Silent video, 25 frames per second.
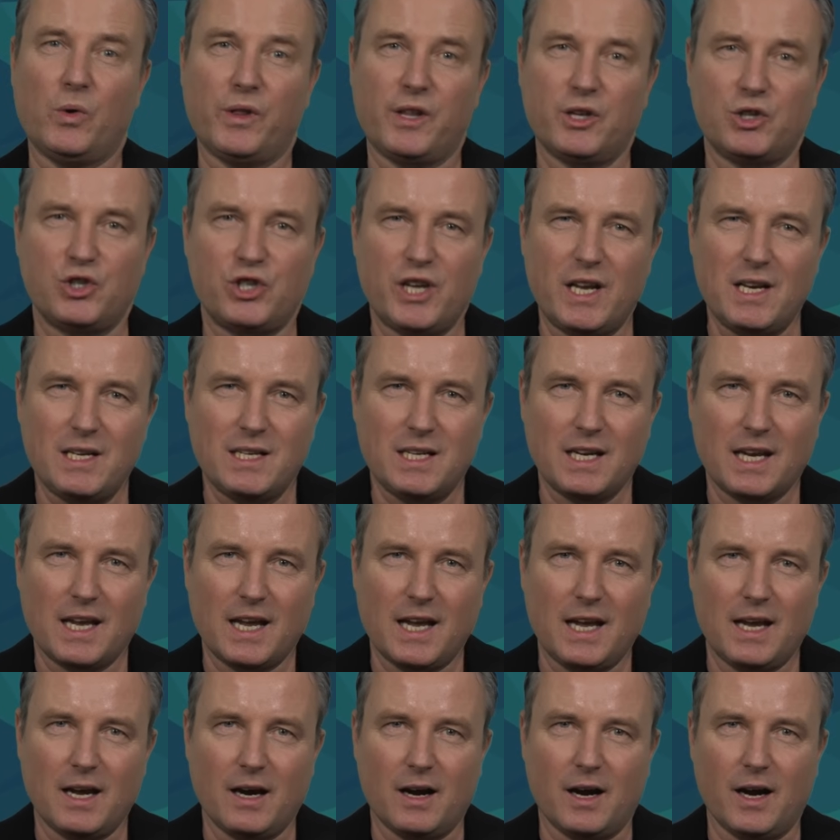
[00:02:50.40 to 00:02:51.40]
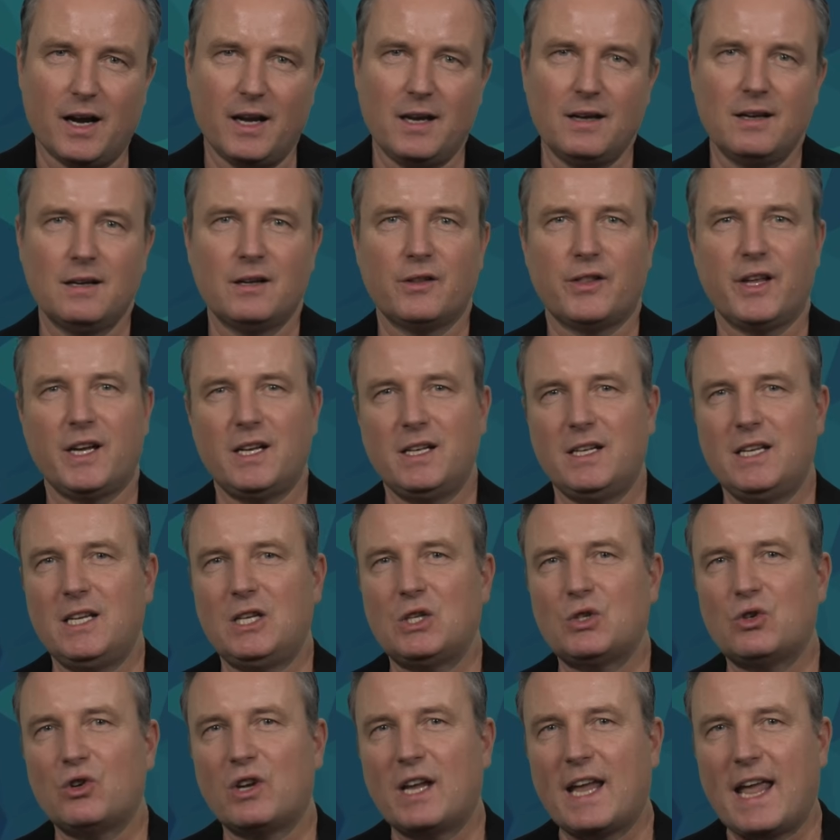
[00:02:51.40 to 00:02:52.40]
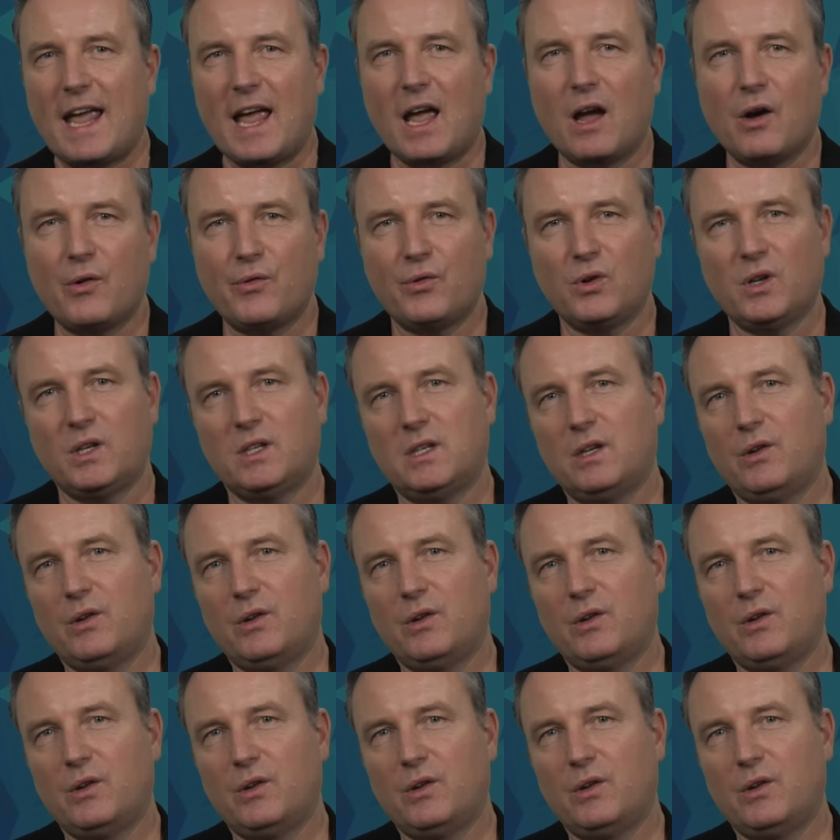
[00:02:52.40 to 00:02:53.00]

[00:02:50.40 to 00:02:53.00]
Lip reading: With agentic AI, they need to carefully